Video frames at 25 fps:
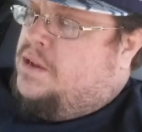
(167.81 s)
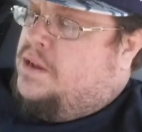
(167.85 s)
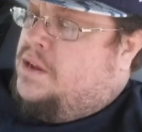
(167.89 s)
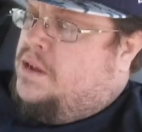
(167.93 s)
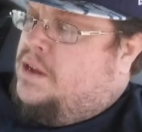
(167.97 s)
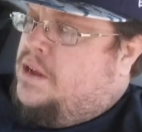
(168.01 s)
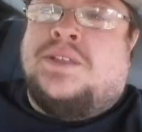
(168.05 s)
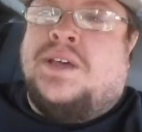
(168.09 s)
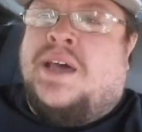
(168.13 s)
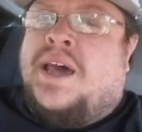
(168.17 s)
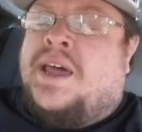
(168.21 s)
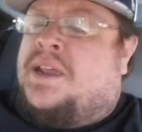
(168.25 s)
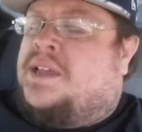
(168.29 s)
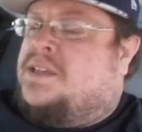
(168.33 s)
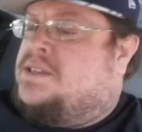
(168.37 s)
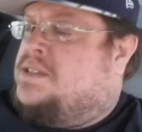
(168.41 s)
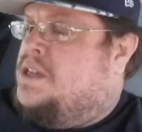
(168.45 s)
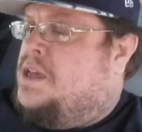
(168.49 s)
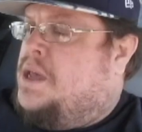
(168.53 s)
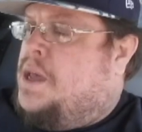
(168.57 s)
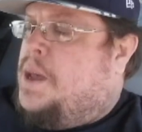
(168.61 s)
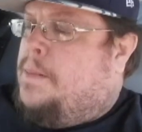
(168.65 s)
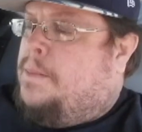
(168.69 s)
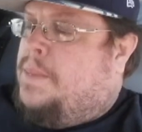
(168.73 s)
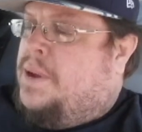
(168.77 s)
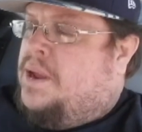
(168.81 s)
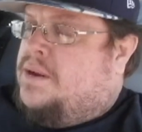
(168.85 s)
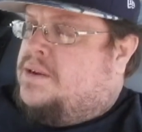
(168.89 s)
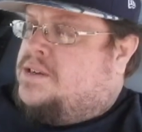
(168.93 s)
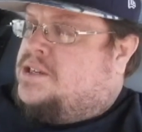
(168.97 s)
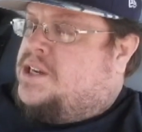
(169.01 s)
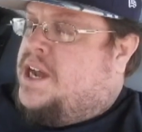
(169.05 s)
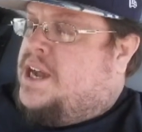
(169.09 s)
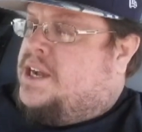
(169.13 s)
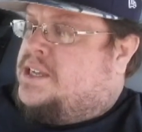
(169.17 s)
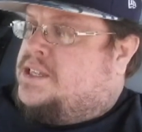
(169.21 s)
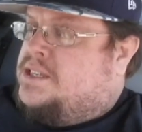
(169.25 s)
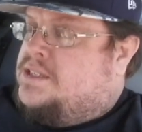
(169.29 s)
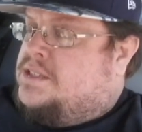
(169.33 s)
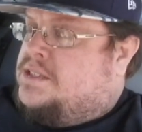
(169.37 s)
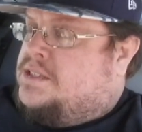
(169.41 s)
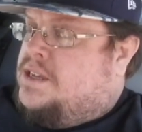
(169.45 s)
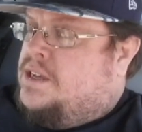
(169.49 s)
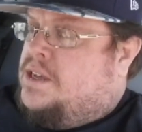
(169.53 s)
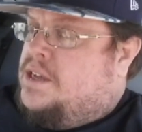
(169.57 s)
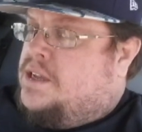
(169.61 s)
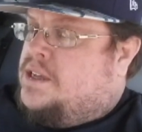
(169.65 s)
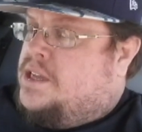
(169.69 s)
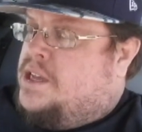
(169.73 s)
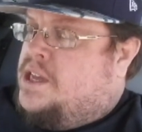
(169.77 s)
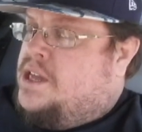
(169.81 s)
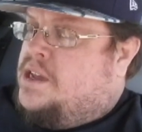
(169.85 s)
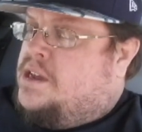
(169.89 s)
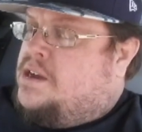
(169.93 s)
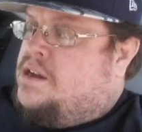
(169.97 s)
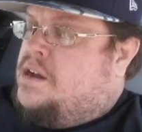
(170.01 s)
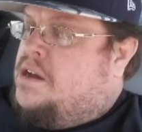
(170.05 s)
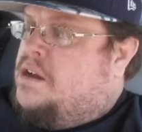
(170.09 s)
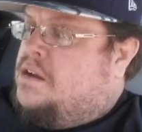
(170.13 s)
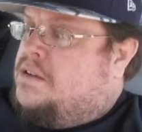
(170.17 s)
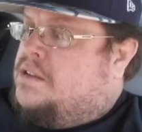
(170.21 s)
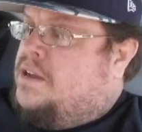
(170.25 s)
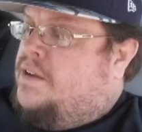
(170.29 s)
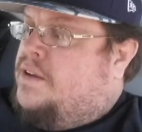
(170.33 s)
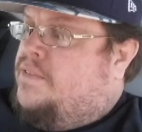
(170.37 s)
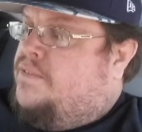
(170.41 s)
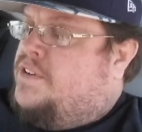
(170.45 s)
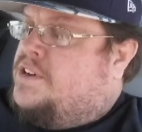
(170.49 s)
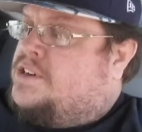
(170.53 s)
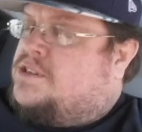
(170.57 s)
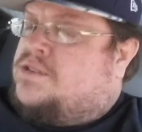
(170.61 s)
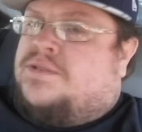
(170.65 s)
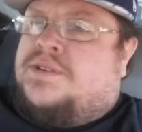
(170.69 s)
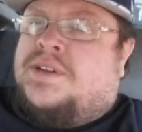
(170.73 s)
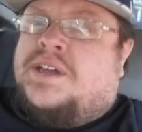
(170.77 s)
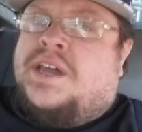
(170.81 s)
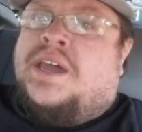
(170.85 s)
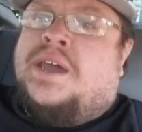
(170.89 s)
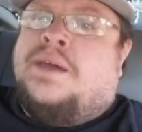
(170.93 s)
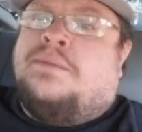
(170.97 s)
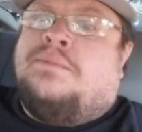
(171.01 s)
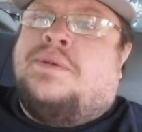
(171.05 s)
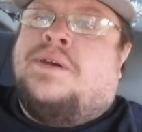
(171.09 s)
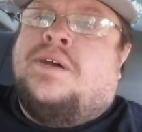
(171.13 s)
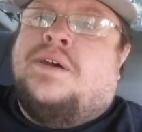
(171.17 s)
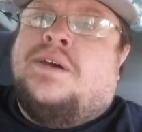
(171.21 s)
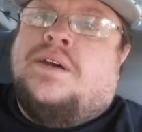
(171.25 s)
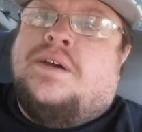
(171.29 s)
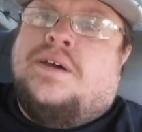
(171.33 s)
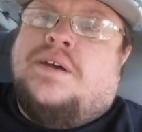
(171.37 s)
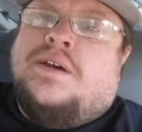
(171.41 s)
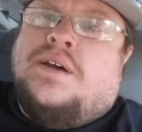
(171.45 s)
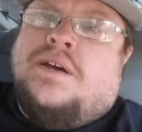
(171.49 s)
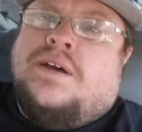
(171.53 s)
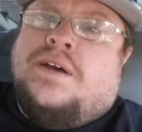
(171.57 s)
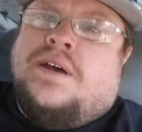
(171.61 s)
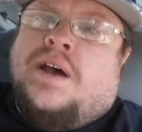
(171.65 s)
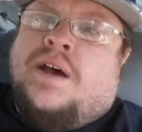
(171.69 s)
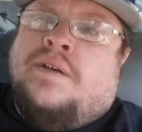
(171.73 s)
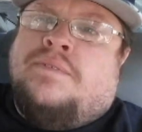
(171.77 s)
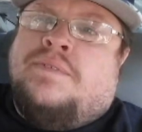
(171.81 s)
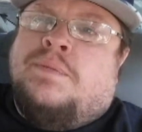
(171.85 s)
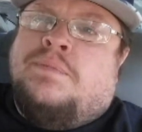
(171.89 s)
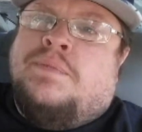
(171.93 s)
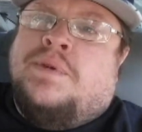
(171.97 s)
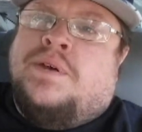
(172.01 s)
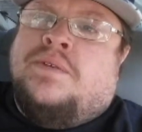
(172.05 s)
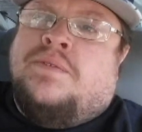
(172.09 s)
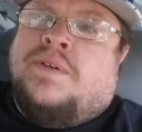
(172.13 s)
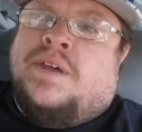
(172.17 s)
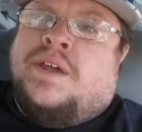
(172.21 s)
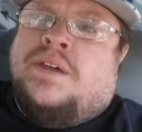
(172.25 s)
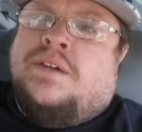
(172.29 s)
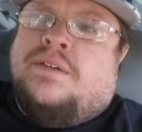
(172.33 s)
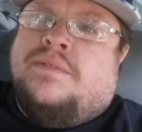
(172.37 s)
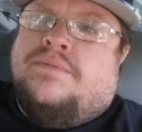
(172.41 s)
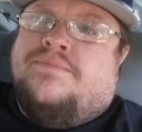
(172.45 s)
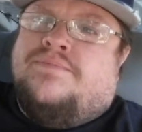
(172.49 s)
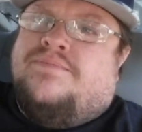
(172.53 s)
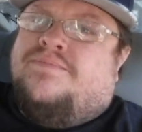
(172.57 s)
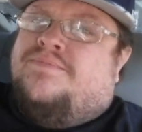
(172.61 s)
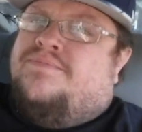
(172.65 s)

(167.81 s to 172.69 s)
But that is Peter Jackson's King Kong, the official game of the movie.